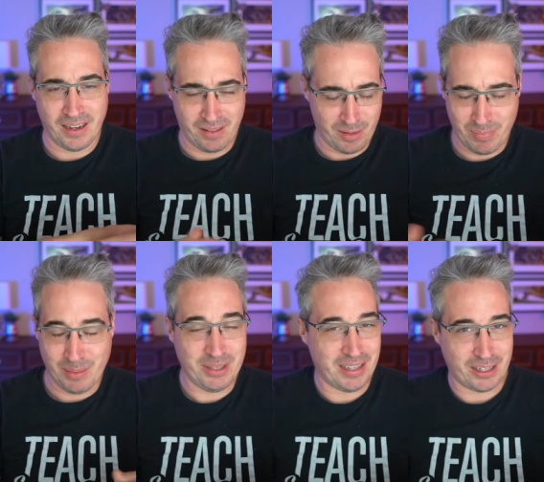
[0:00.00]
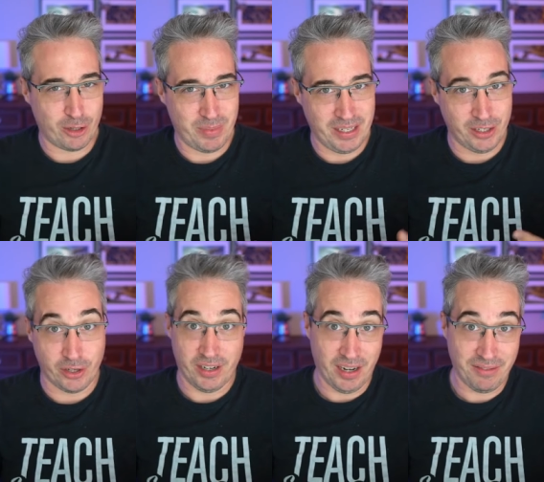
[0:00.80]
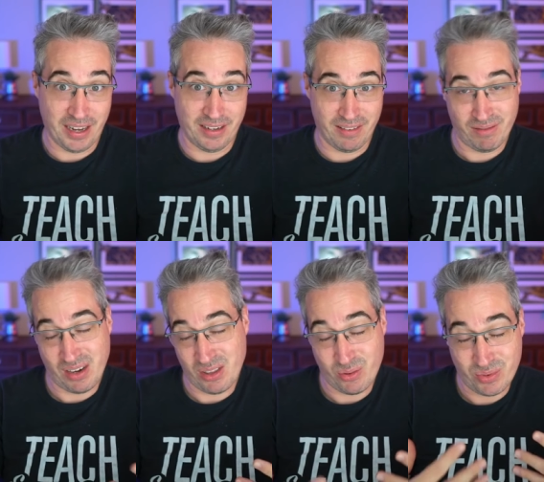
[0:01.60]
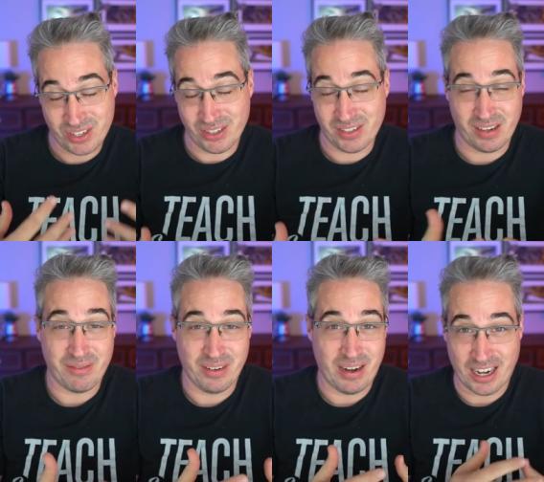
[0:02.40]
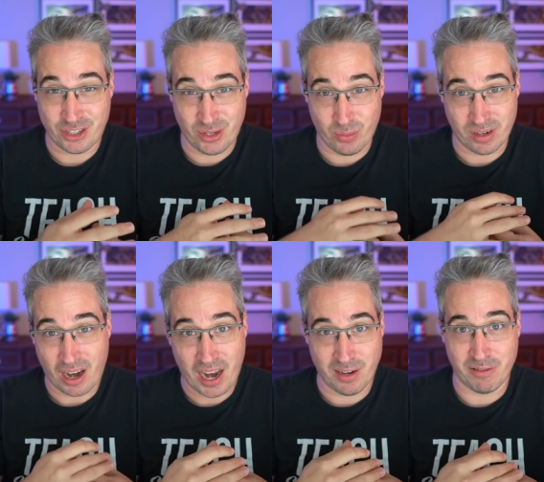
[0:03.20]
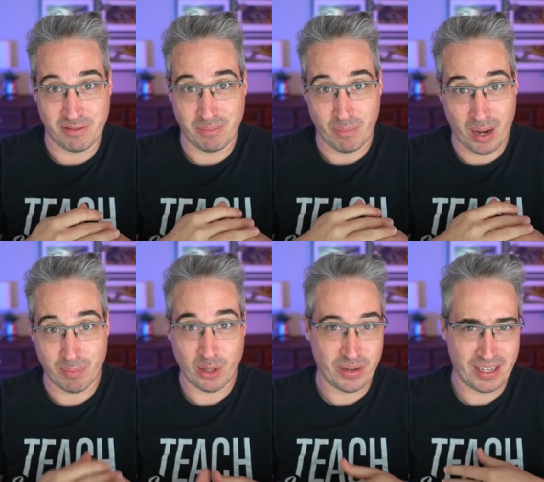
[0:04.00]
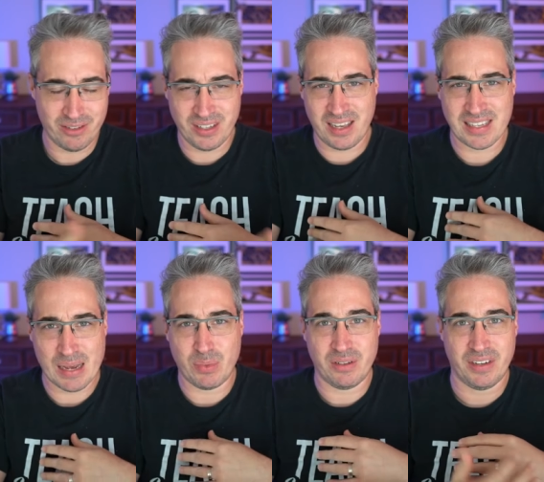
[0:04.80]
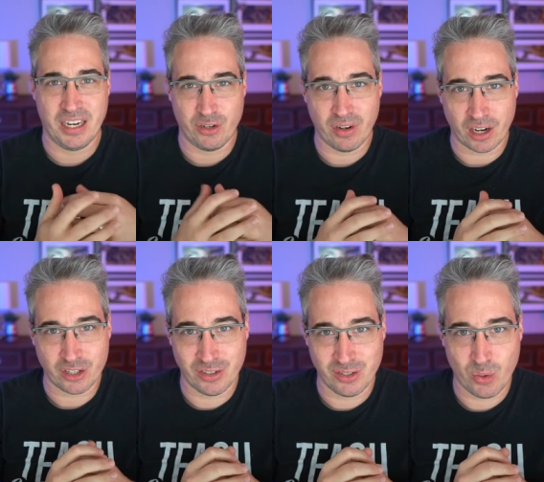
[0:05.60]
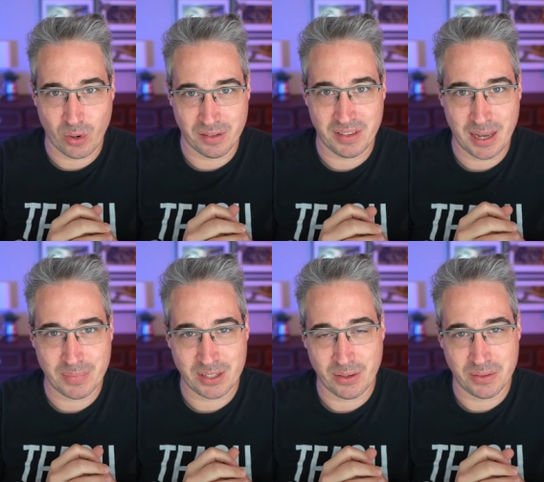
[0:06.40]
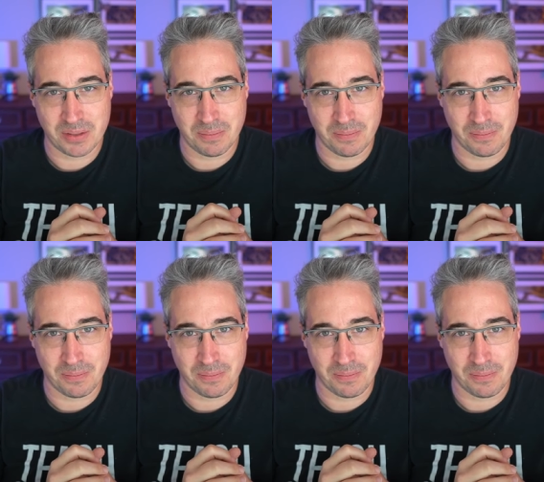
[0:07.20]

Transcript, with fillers: And I thought maybe that could be good enough. And the results of it actually were kind of mind blowing. Here's an example of an introduction to one of the episodes.